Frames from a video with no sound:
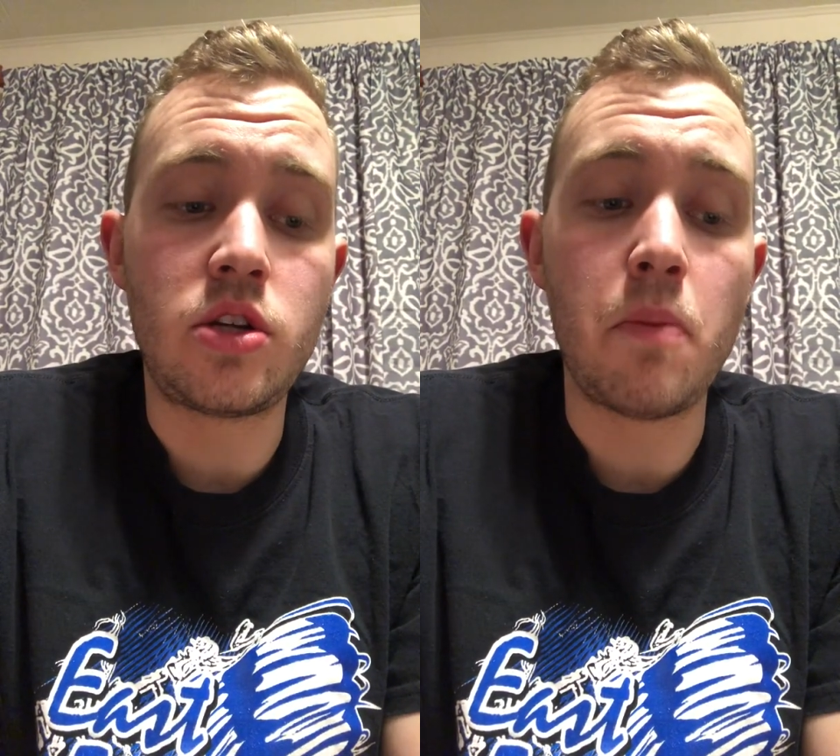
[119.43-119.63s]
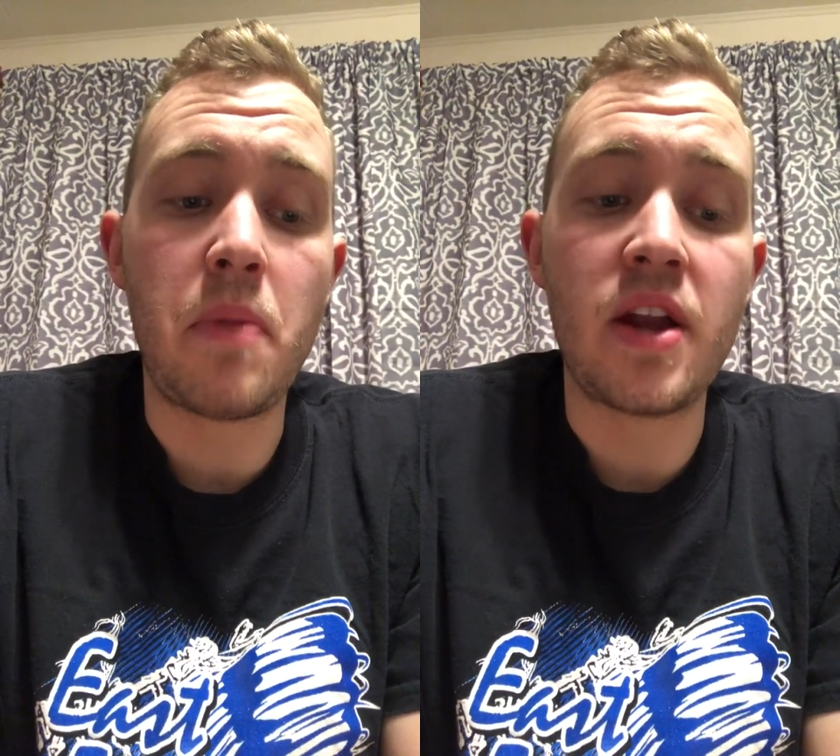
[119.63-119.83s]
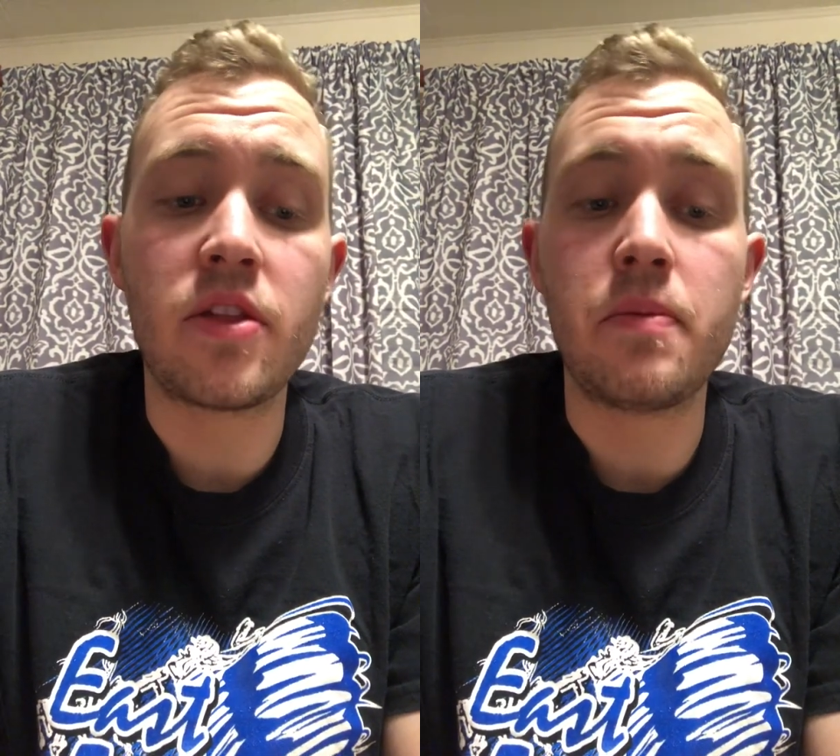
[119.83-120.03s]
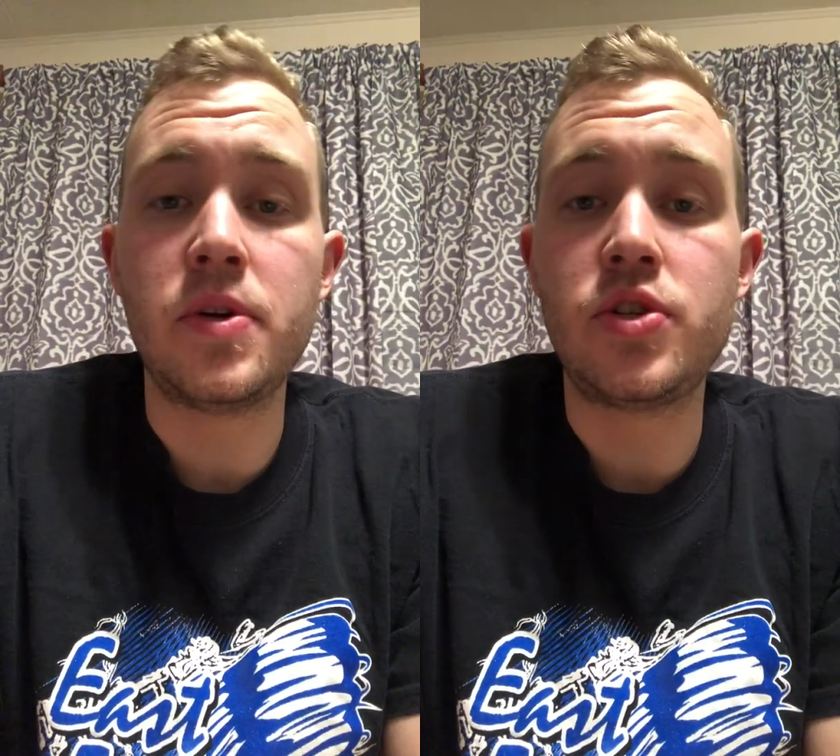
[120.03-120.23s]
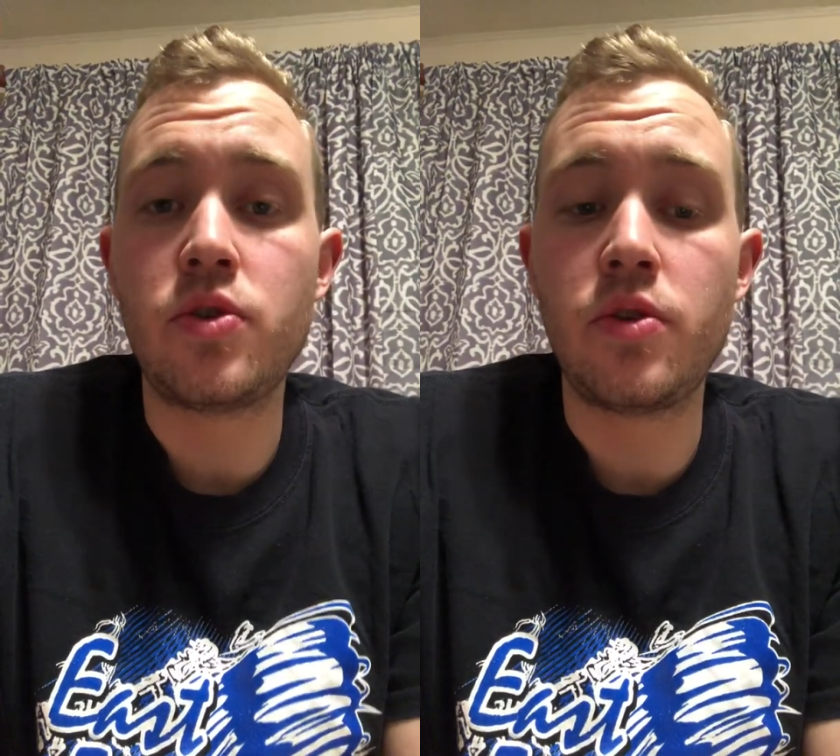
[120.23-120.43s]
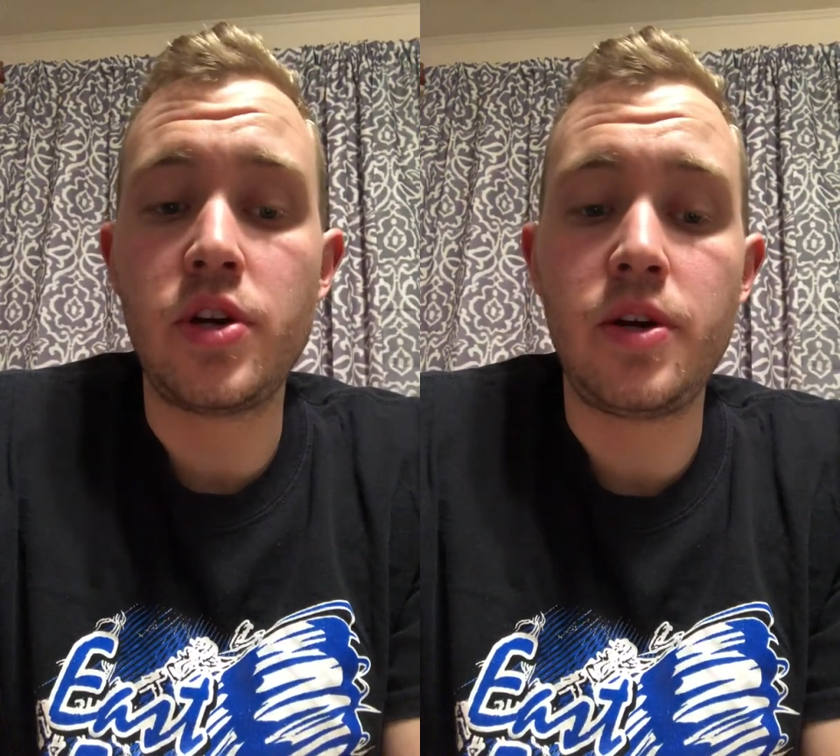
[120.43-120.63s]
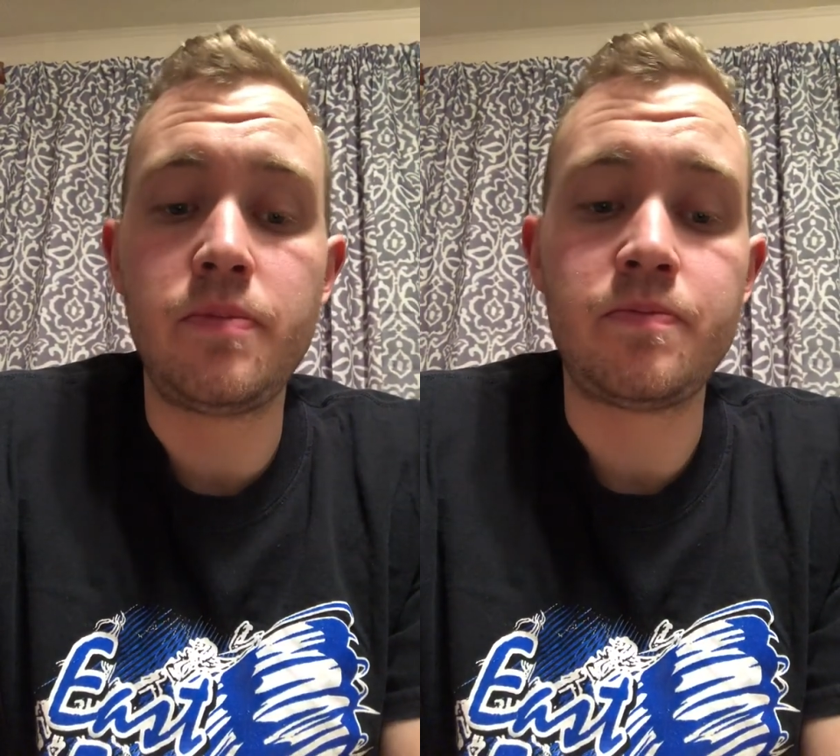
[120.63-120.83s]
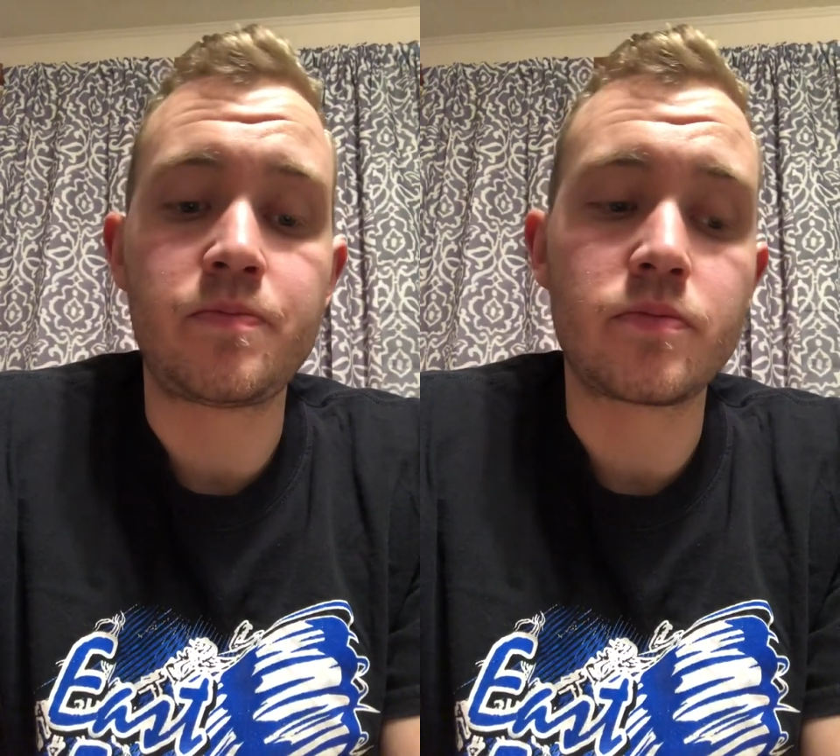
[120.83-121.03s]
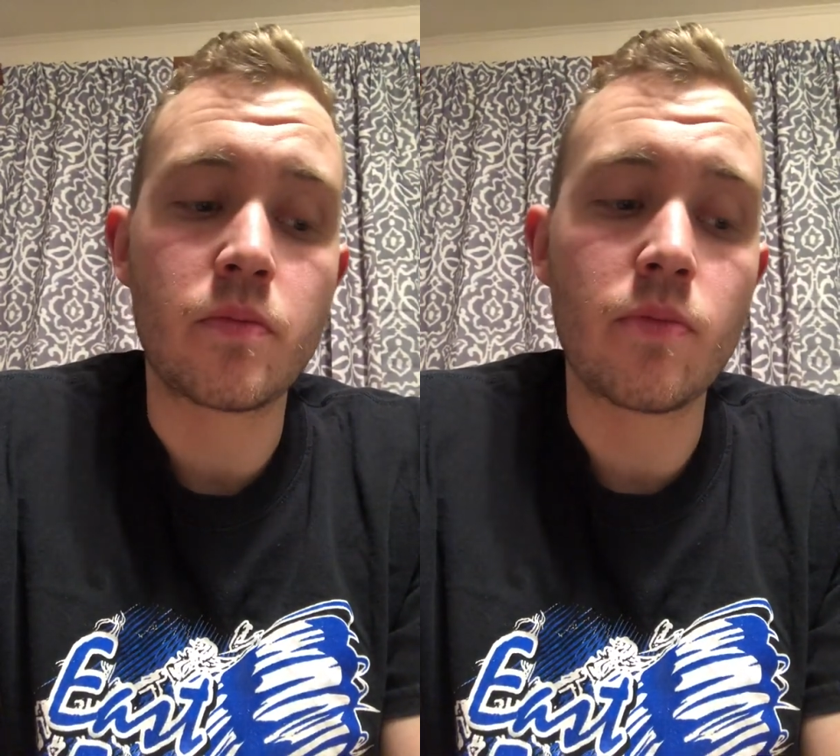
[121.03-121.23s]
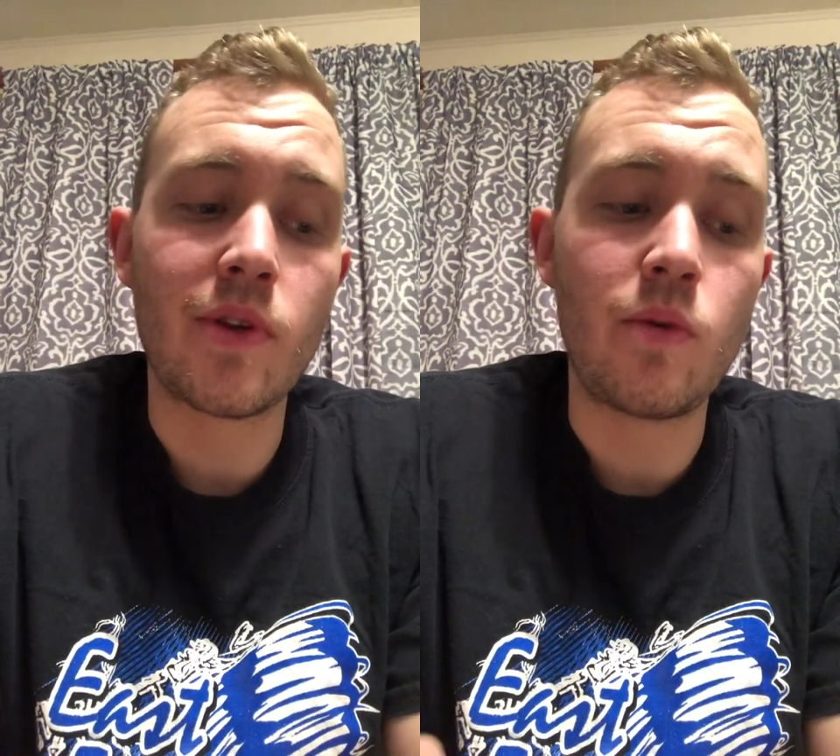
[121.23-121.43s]
to better the majority,
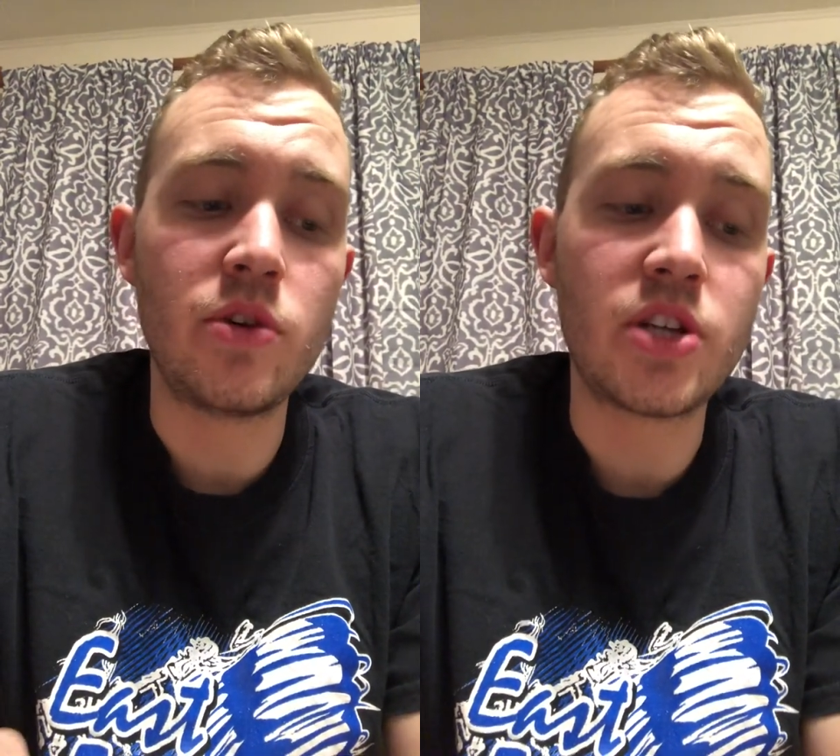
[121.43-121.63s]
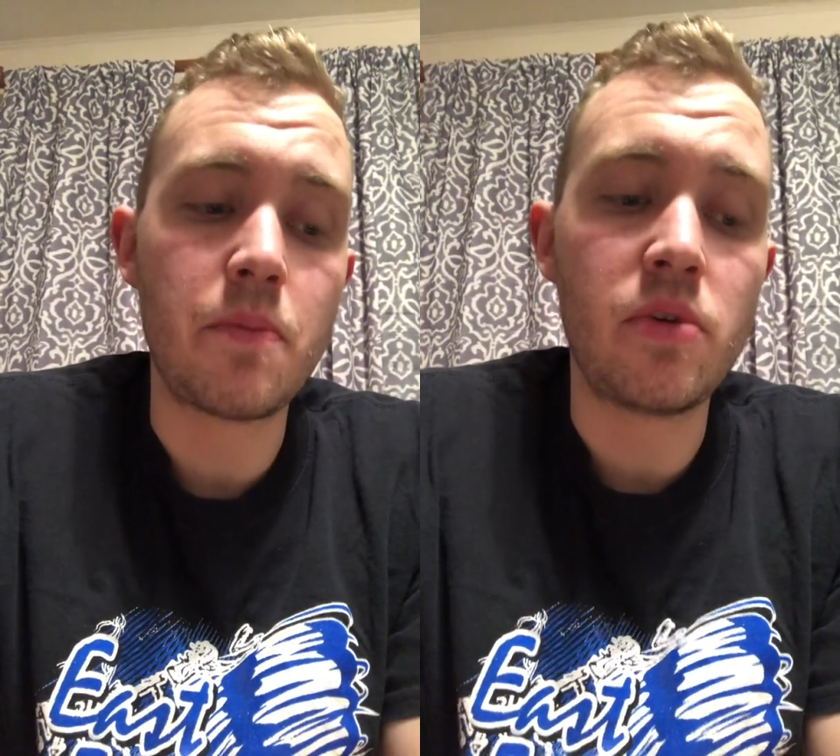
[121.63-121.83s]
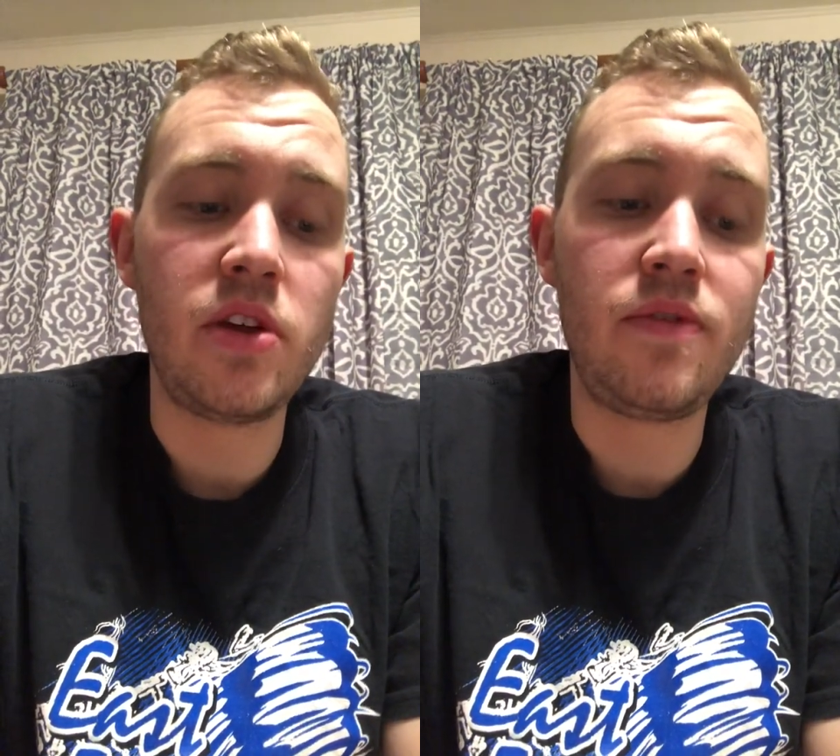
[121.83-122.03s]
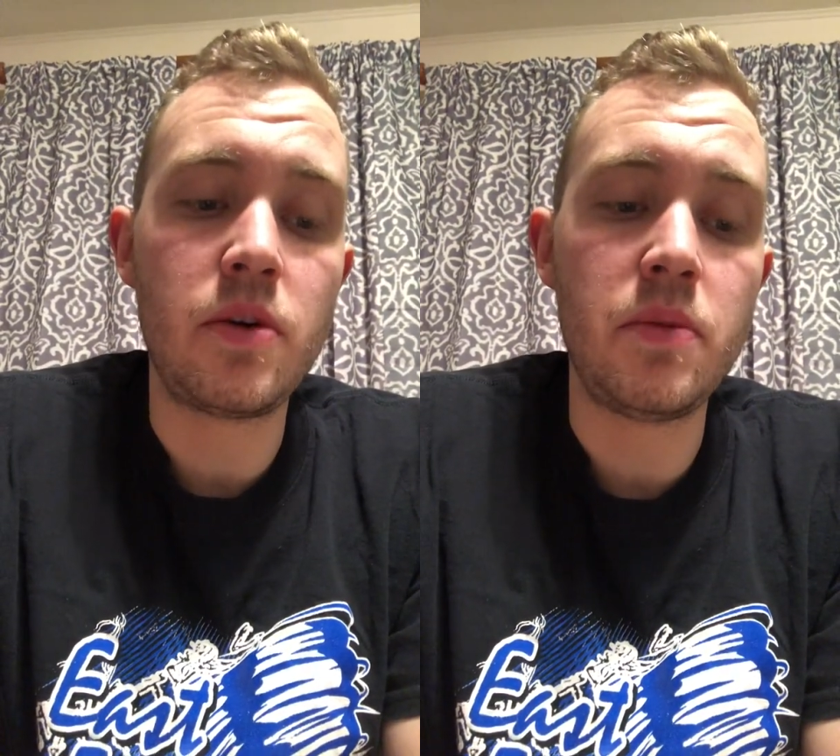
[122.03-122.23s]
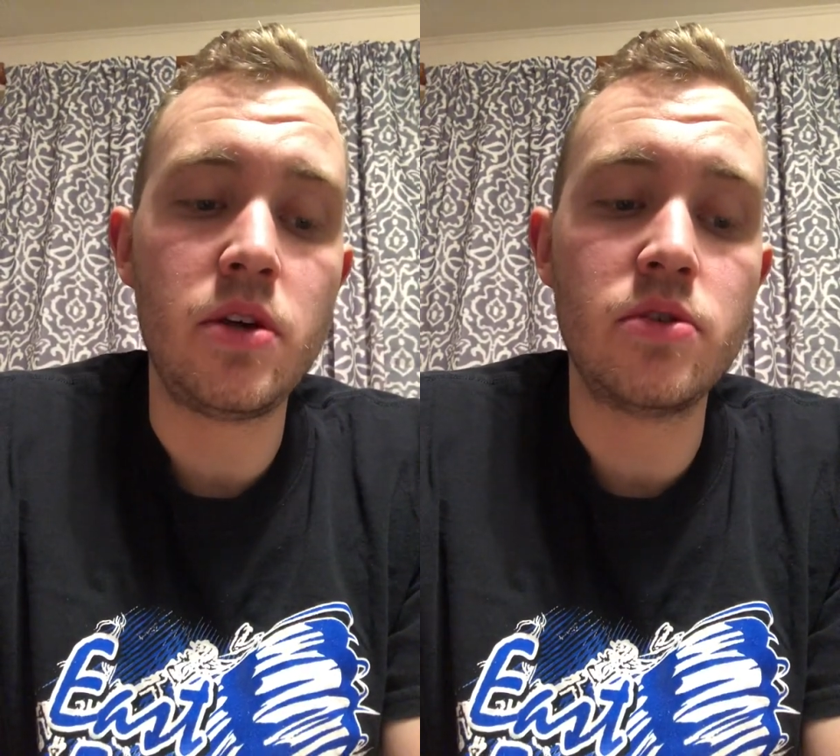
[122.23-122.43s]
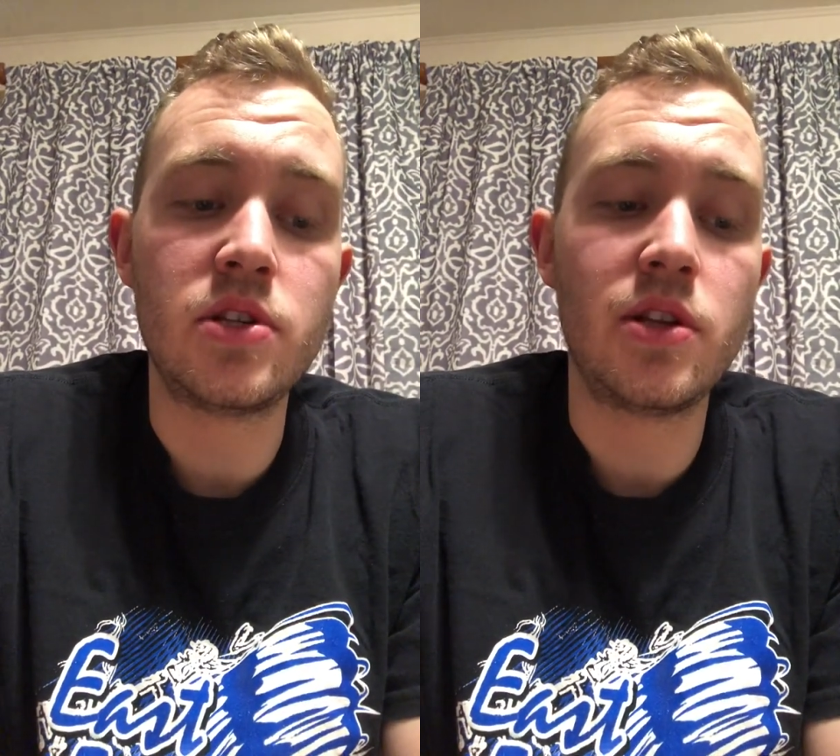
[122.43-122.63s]
which I believe can be used